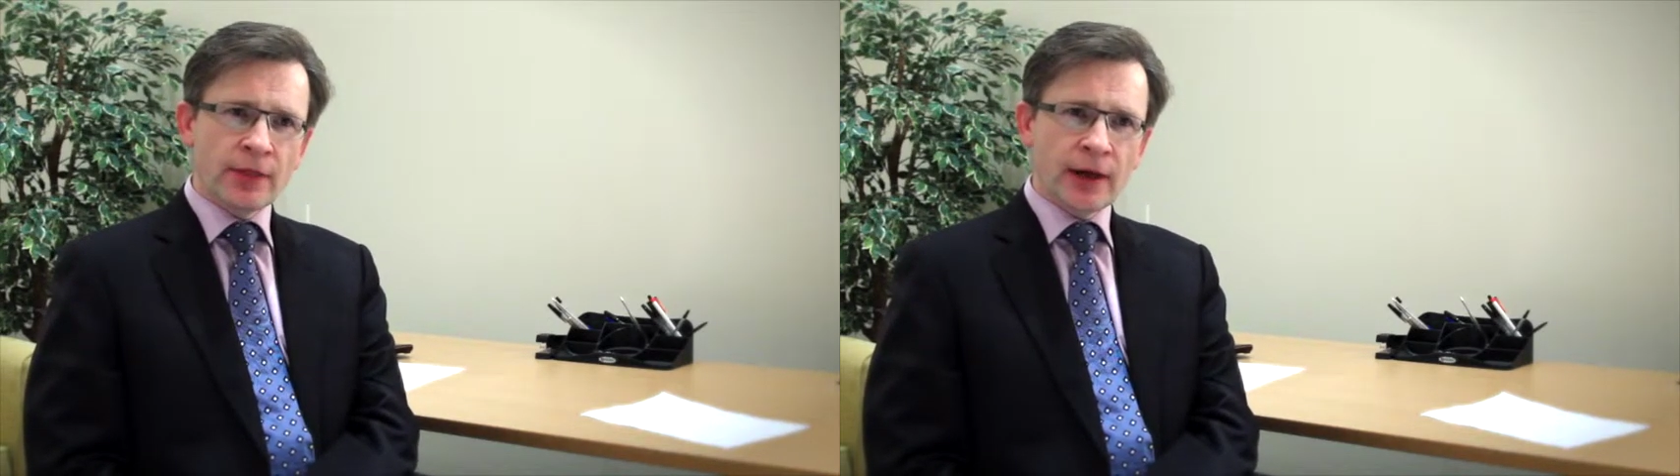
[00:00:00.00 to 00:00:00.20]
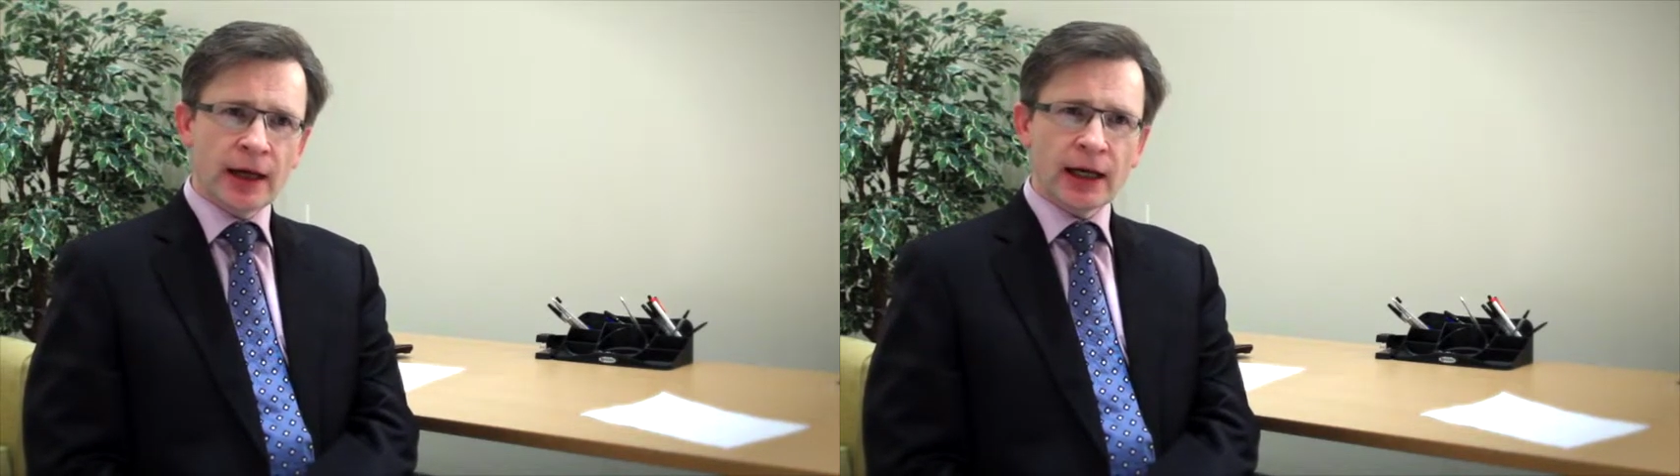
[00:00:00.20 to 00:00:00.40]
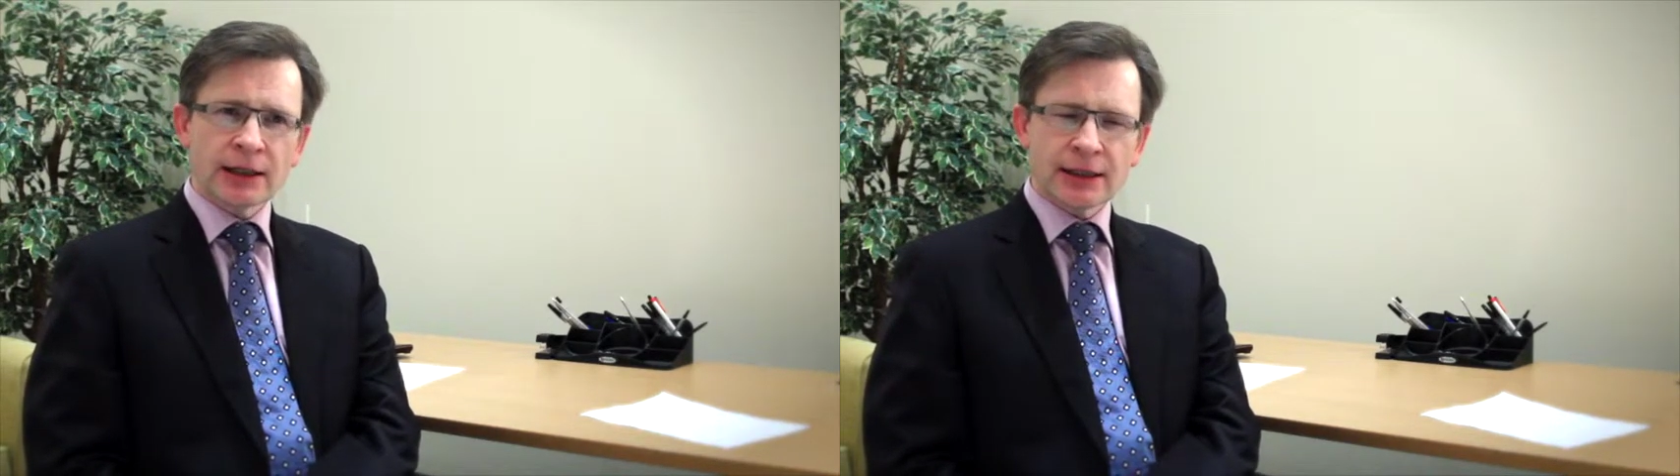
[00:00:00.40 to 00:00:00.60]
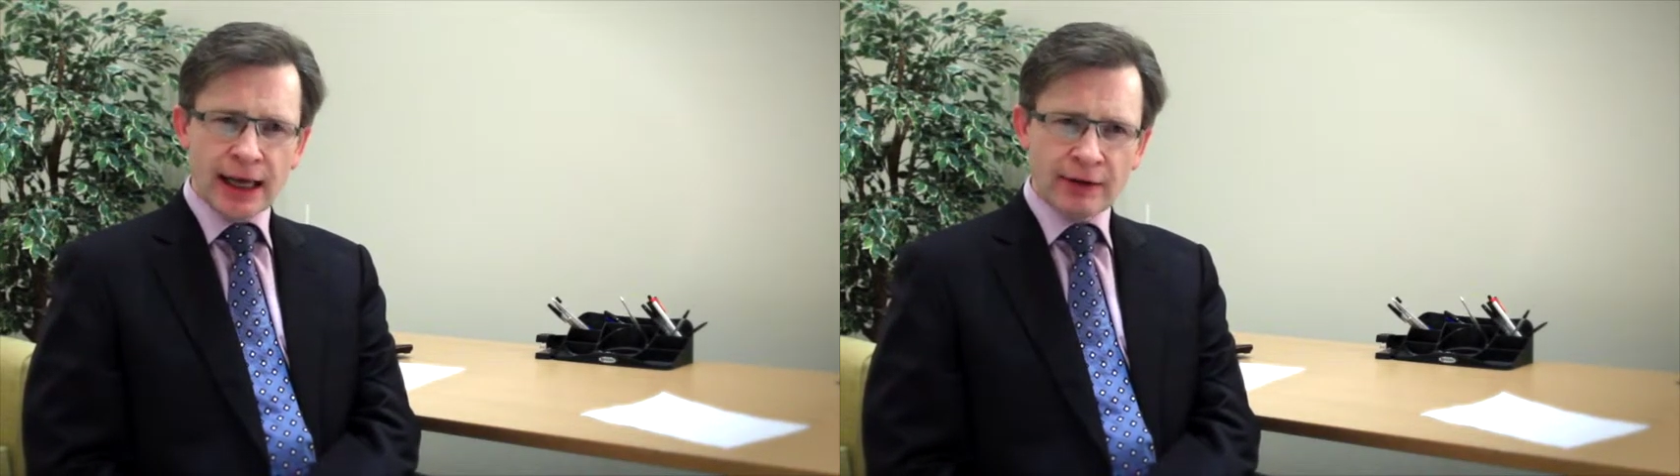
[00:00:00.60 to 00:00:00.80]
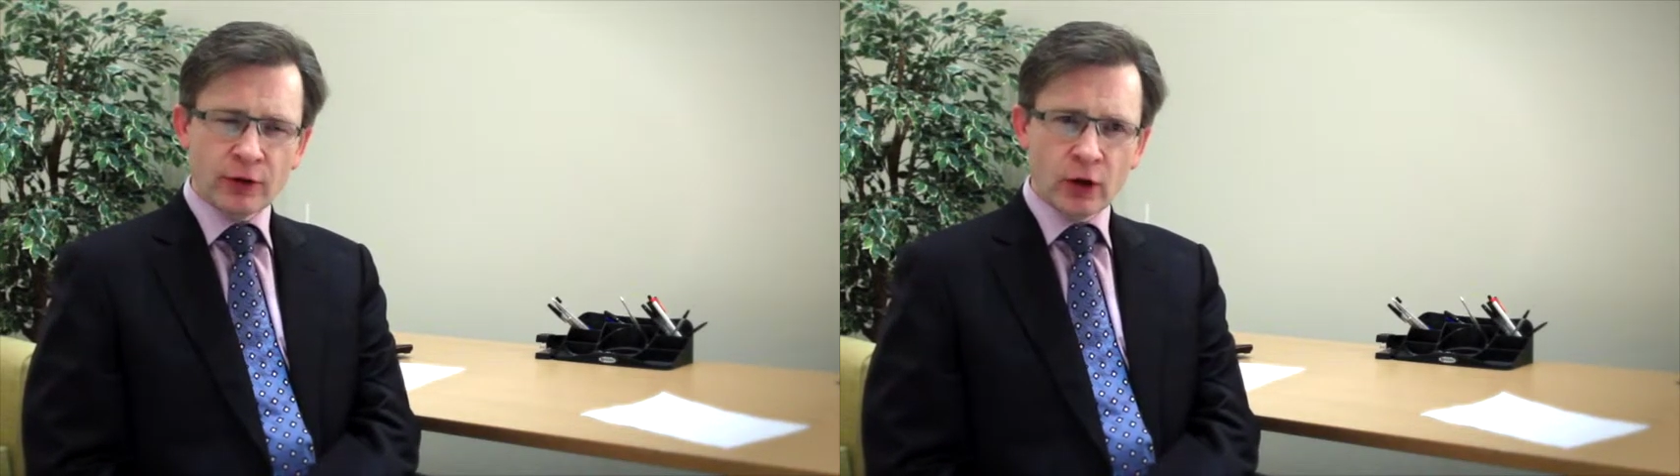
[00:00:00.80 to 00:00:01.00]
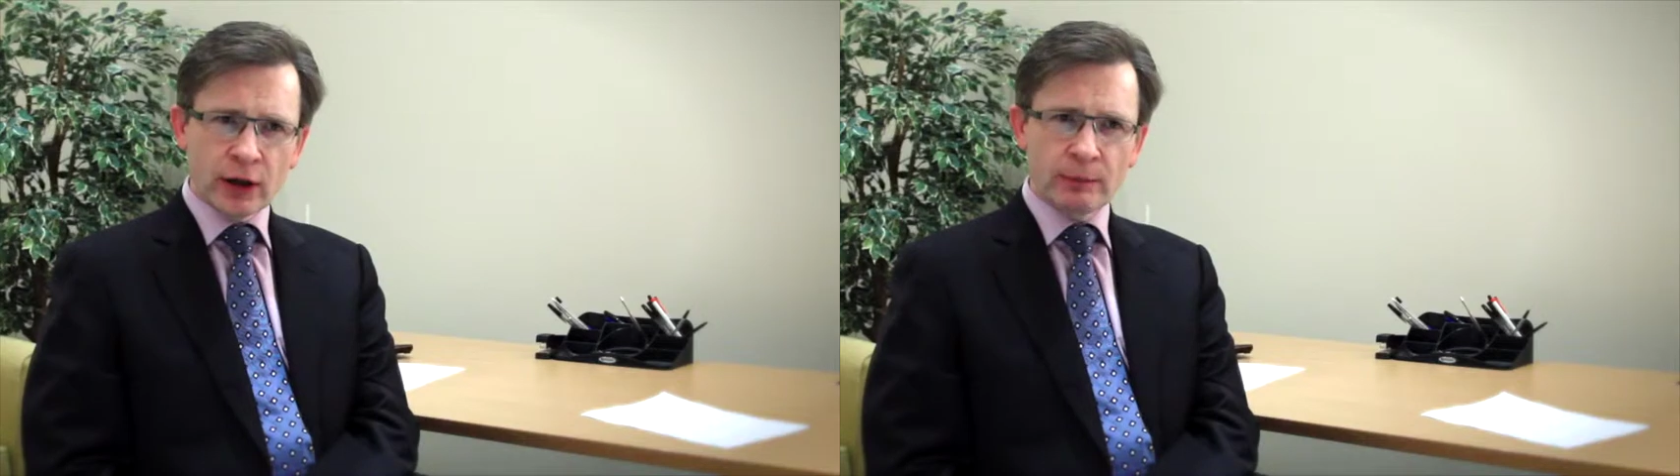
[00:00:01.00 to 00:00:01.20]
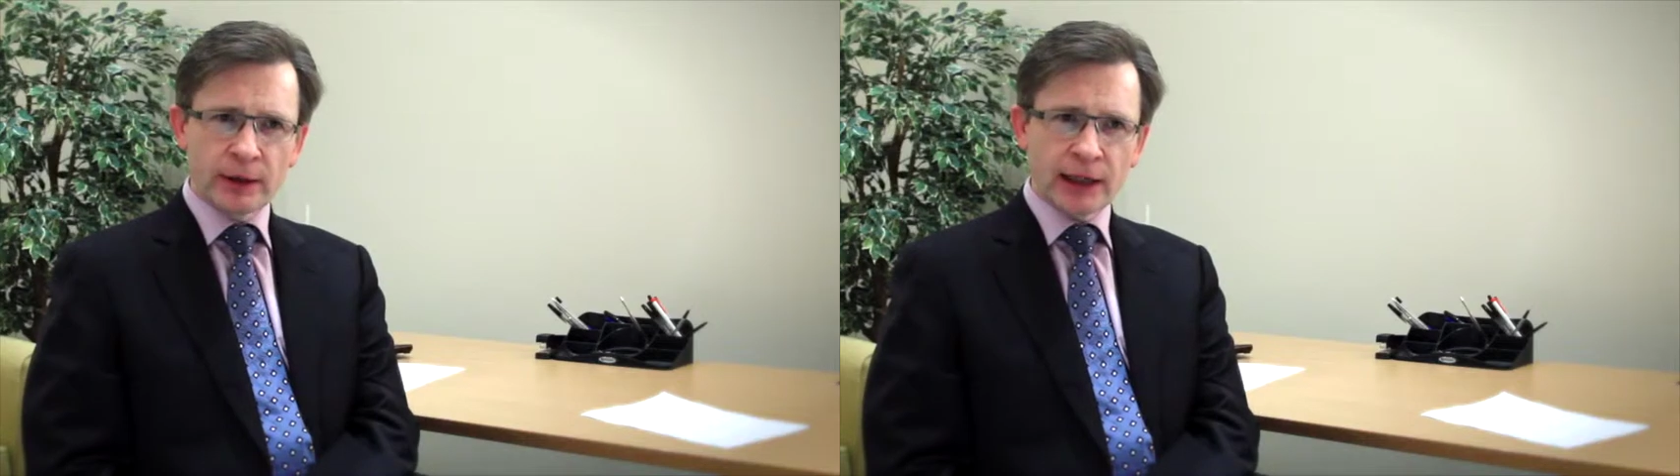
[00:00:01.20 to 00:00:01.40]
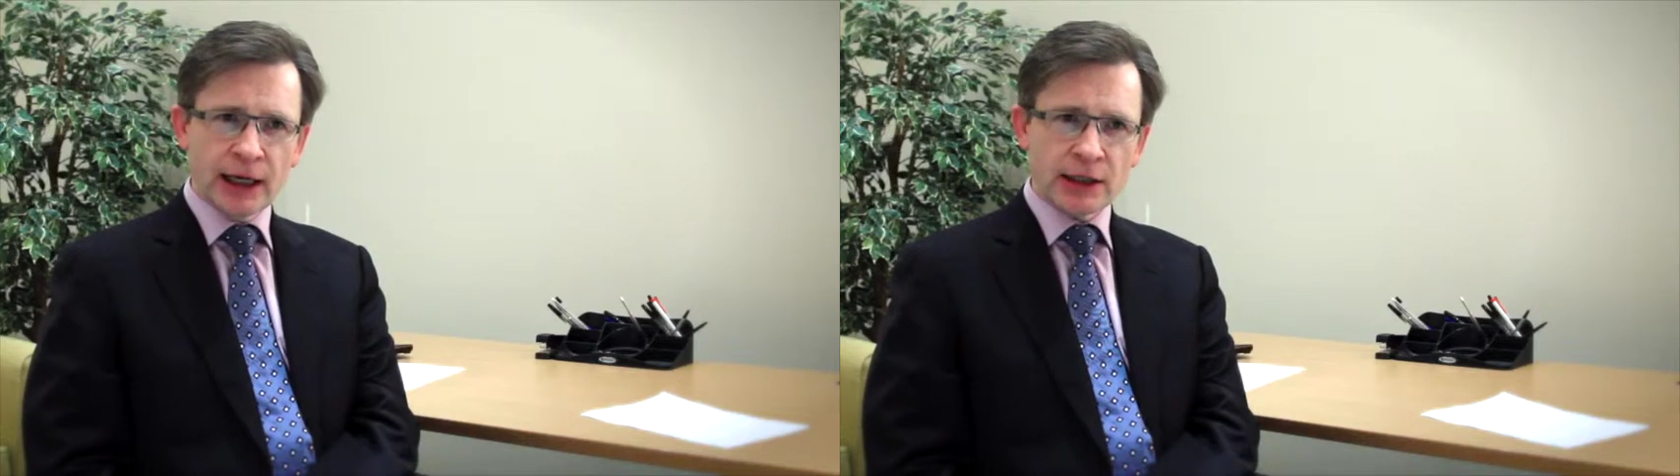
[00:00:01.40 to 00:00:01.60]
that has lifelong
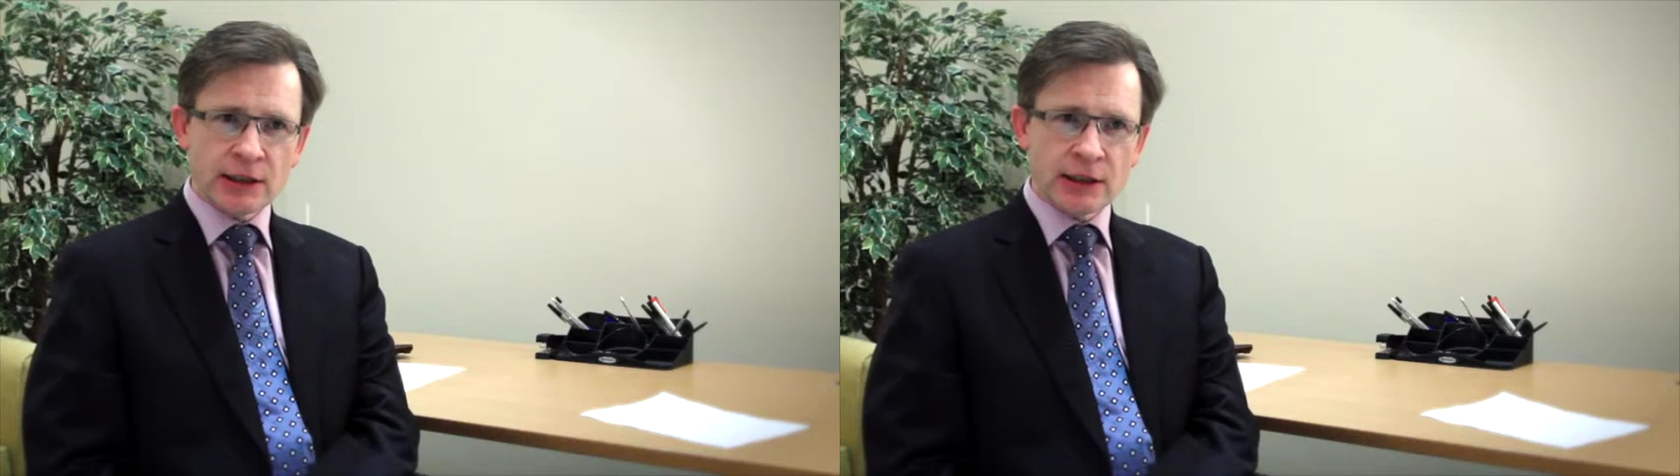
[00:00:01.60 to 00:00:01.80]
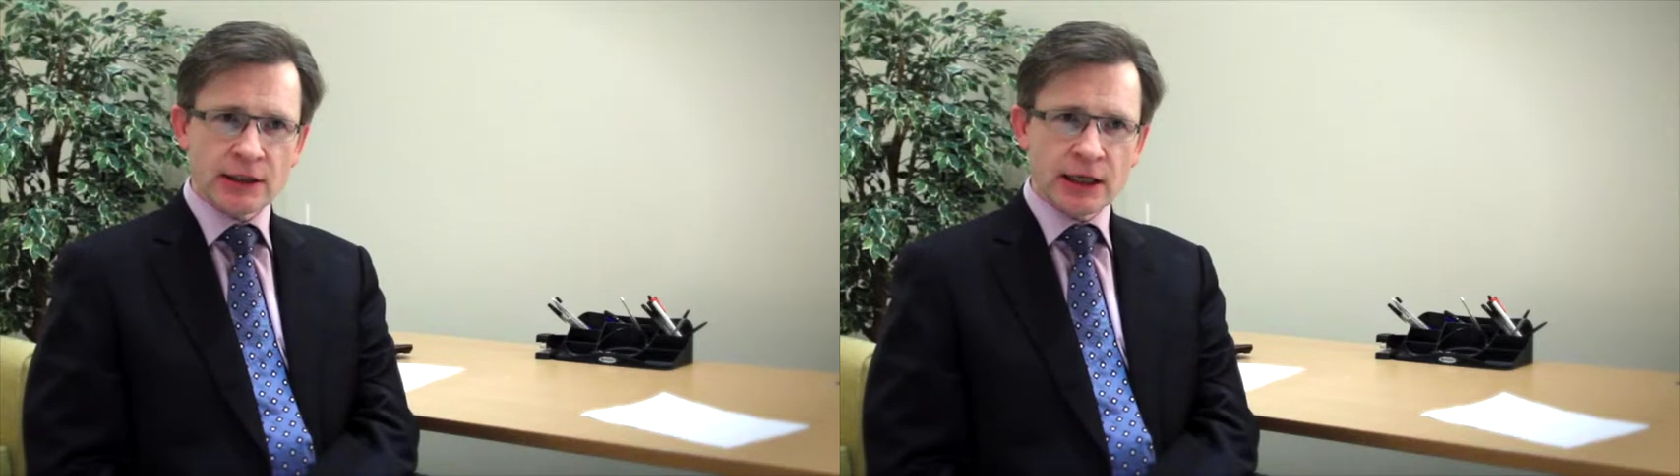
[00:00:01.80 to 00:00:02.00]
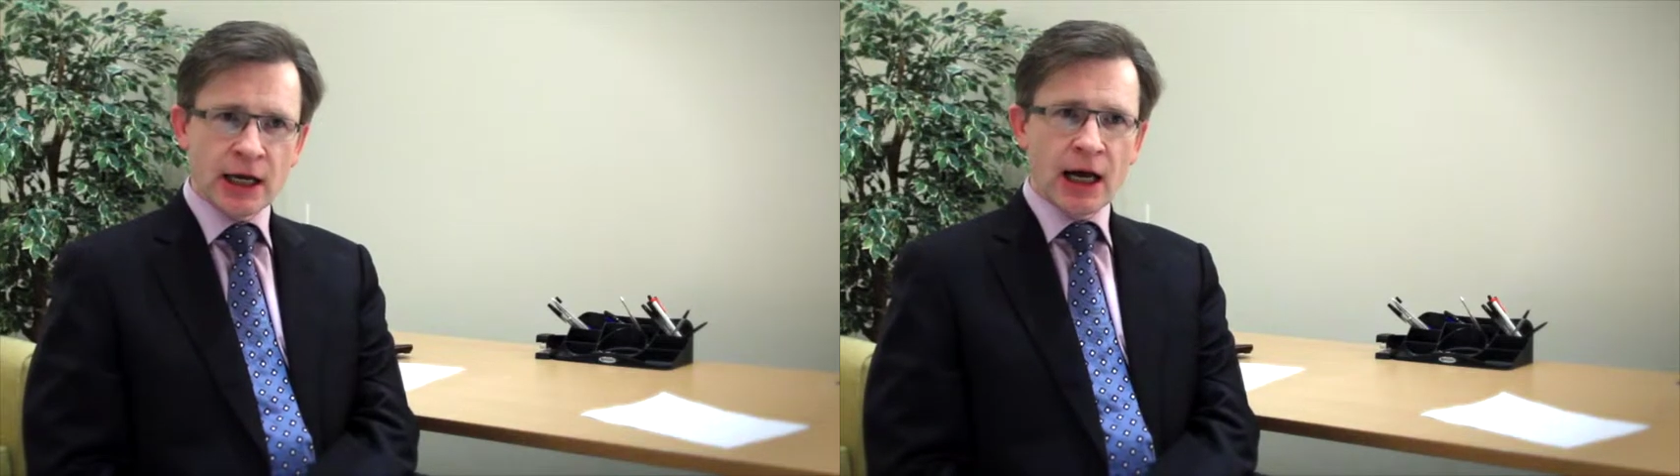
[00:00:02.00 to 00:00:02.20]
implications,